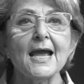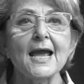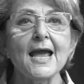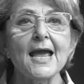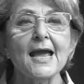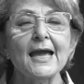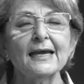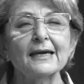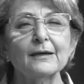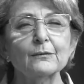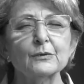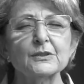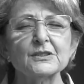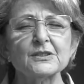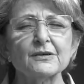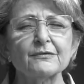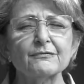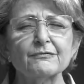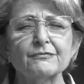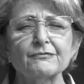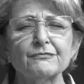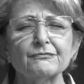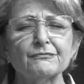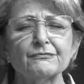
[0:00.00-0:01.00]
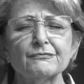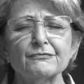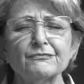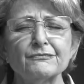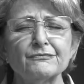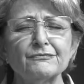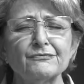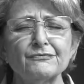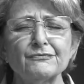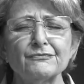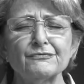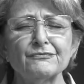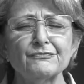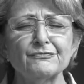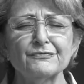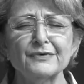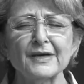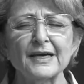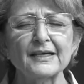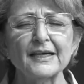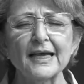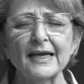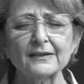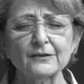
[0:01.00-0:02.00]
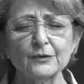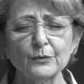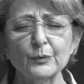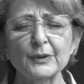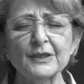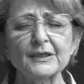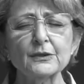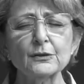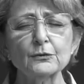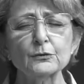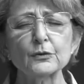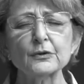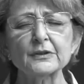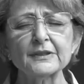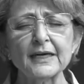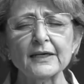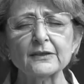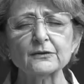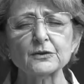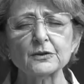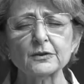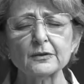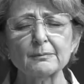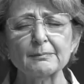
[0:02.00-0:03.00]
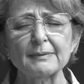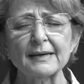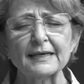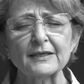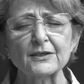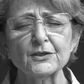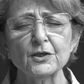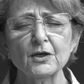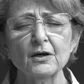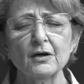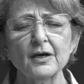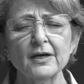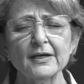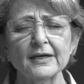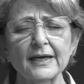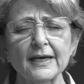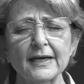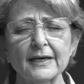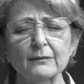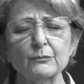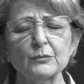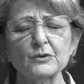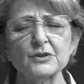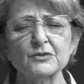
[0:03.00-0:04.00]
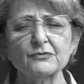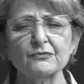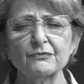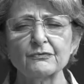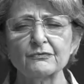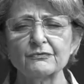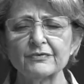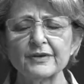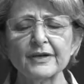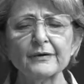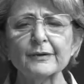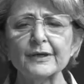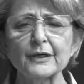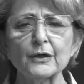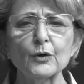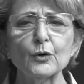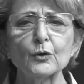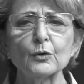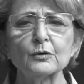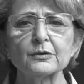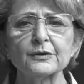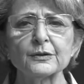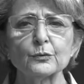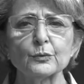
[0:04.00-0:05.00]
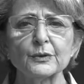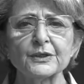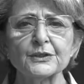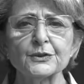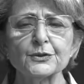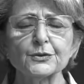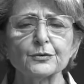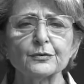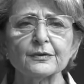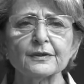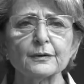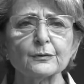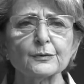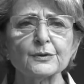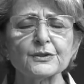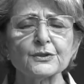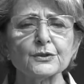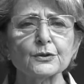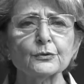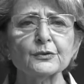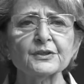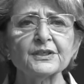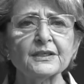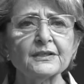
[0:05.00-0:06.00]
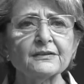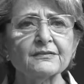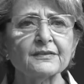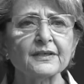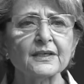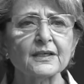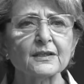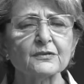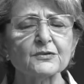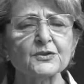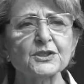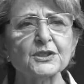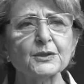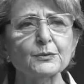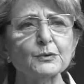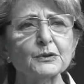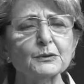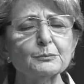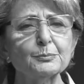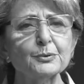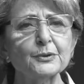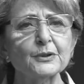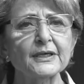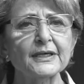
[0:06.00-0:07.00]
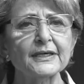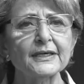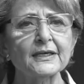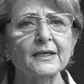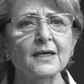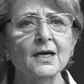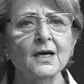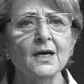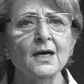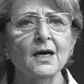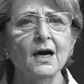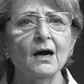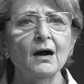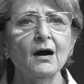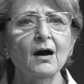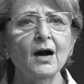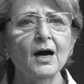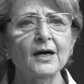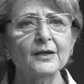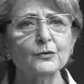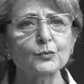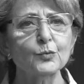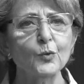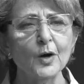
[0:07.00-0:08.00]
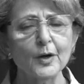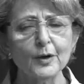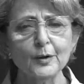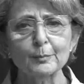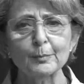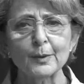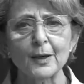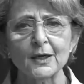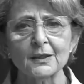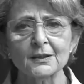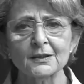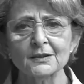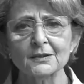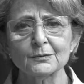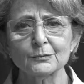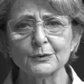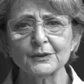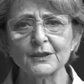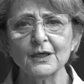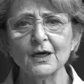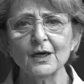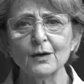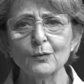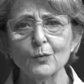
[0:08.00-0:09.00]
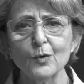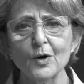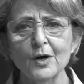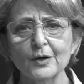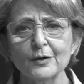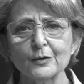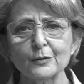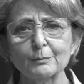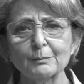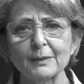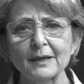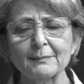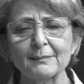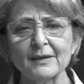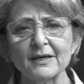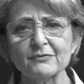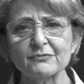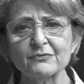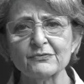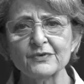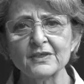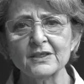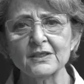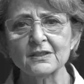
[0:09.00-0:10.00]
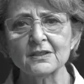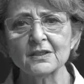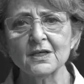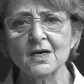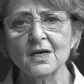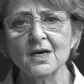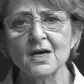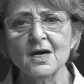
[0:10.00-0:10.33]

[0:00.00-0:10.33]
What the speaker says: And it was and the window looked out to the backyard, and it was very cold in the winter. There was no heat there. And she would put a hot water bottle with hot water by my feet